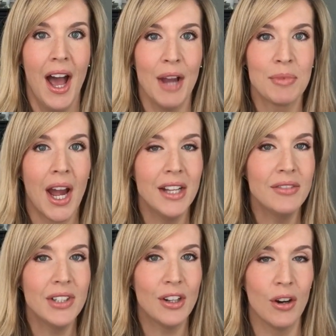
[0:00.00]
I'm kind
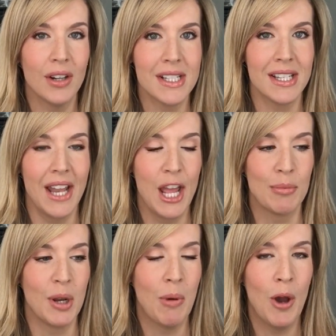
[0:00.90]
of in a hurry today,
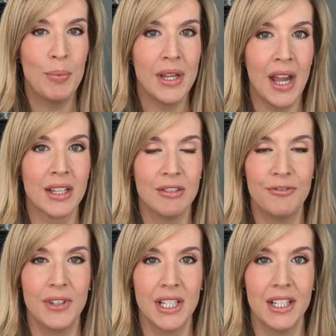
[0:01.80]
but I'm hoping I can
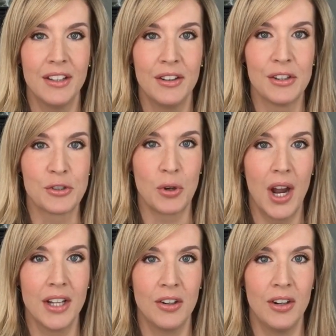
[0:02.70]
fit in the
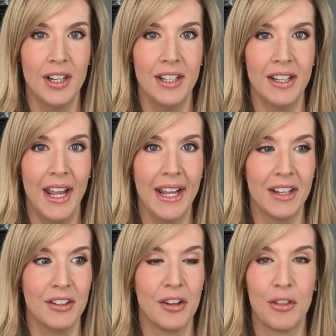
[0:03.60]
try on
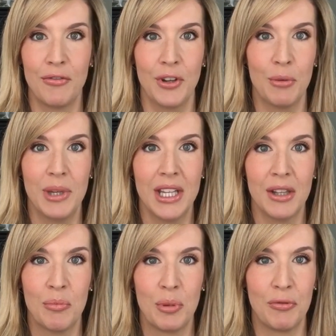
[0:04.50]
and the
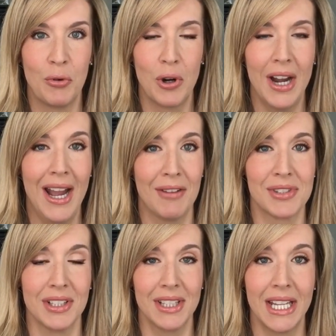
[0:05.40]
filming before I have
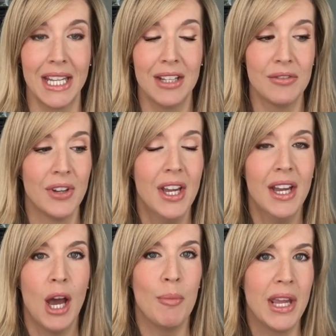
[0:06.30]
to leave.
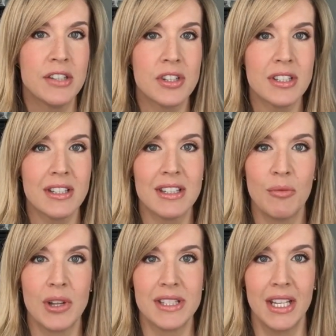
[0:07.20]
I'm anxious to see
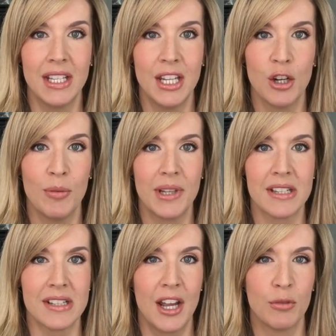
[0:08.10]
what's in here
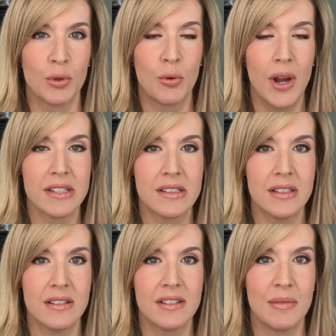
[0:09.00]
because I had
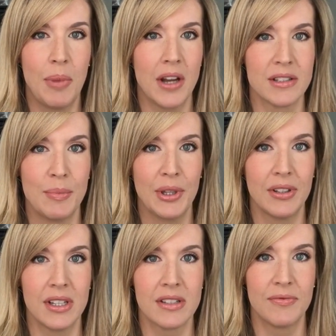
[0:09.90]
requested some
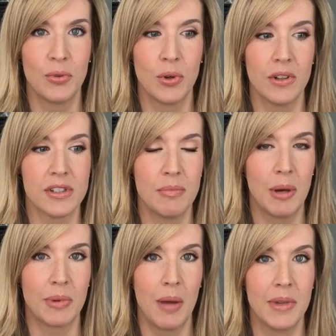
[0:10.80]
possibilities for some
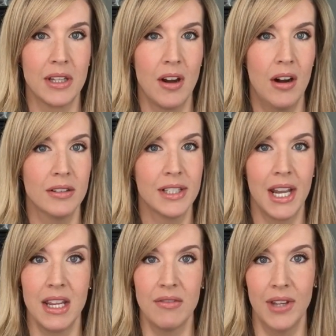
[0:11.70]
upcoming
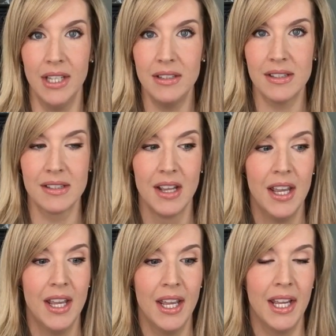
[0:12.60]
holiday events,
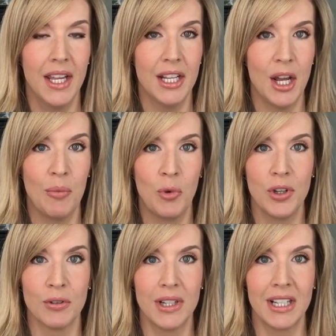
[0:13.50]
and I'm
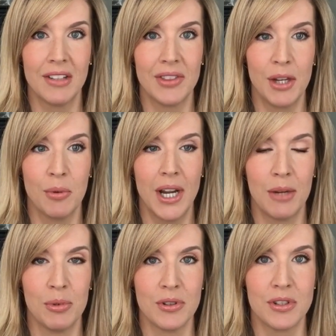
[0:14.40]
wondering if they were
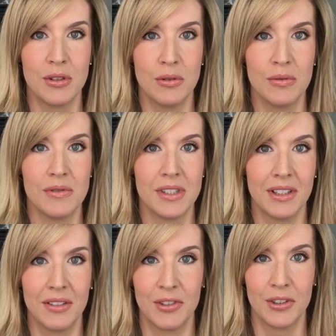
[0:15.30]
able to
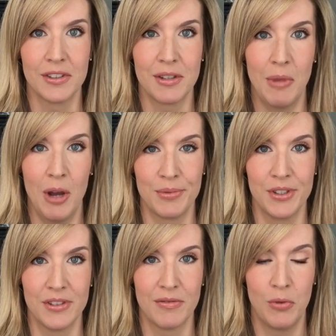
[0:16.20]
deliver some
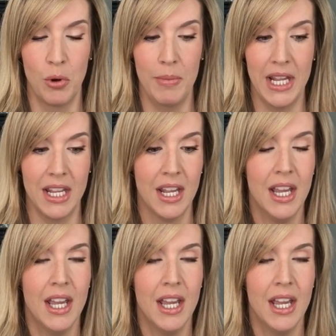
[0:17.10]
options for me.